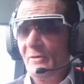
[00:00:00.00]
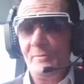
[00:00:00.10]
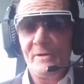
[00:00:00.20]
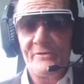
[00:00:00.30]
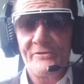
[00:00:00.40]

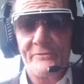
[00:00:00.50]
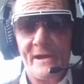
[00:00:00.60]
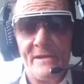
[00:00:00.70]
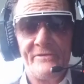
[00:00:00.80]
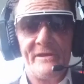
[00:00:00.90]
normal
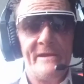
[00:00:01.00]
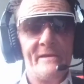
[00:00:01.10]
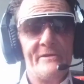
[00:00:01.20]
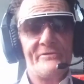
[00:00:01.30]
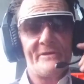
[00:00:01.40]
Australian to
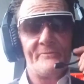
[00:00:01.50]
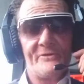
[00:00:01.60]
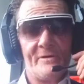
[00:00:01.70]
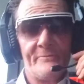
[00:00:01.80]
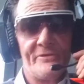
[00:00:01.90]
English
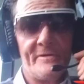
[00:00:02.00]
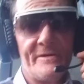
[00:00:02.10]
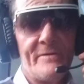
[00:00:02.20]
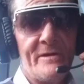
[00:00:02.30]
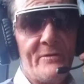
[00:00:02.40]
sometimes, and I
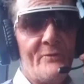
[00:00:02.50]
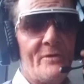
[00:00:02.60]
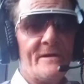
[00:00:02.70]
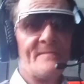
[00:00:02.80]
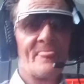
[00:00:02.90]
don't know
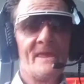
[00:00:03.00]
why.